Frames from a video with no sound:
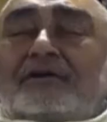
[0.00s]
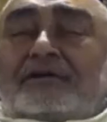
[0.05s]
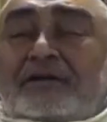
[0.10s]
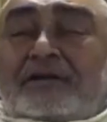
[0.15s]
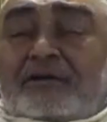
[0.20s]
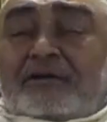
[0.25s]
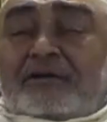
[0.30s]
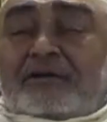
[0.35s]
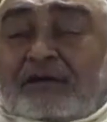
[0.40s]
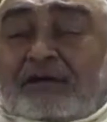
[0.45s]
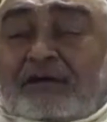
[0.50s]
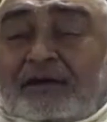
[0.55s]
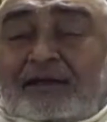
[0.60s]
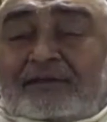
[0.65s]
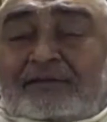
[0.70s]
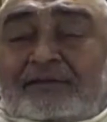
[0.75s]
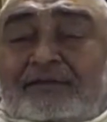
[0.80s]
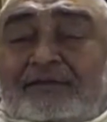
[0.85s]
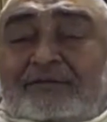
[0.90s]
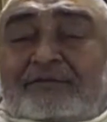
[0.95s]
is the
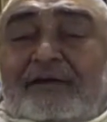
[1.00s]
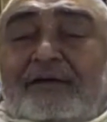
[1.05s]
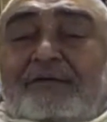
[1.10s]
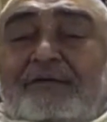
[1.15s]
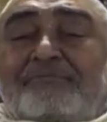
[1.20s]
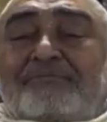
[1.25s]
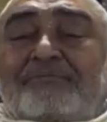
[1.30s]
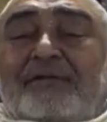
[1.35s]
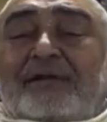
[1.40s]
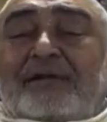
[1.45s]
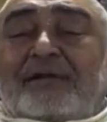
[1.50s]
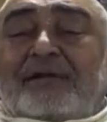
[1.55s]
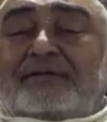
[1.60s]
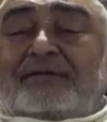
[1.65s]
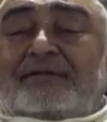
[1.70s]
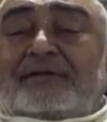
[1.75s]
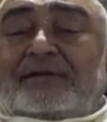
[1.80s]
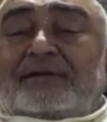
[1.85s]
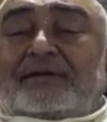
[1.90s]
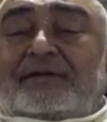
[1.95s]
oneness of
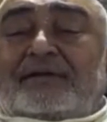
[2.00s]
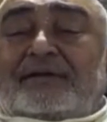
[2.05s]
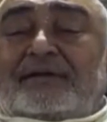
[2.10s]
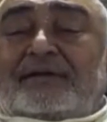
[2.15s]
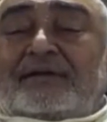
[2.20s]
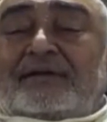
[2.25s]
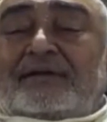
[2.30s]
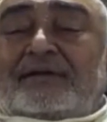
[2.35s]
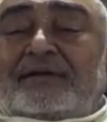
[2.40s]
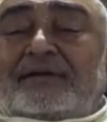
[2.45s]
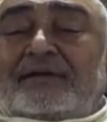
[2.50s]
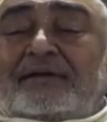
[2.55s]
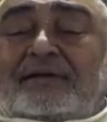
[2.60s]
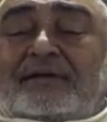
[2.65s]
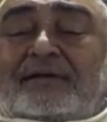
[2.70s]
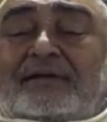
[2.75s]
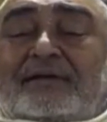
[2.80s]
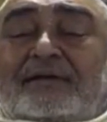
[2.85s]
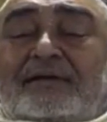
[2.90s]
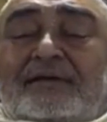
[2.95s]
Manjari
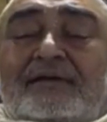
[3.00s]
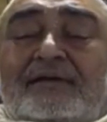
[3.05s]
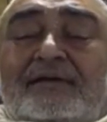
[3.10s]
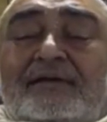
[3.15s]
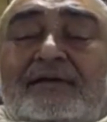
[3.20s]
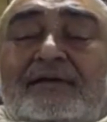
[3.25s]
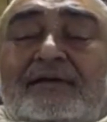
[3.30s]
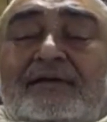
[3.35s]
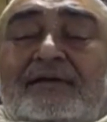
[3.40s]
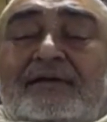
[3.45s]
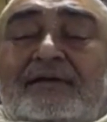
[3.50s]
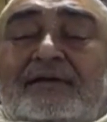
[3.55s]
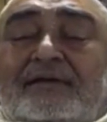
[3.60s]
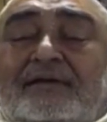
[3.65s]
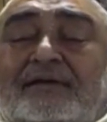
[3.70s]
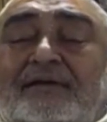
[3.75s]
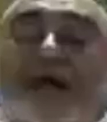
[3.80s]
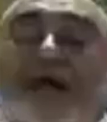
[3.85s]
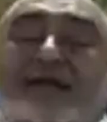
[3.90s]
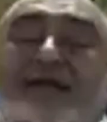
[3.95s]

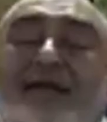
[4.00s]
with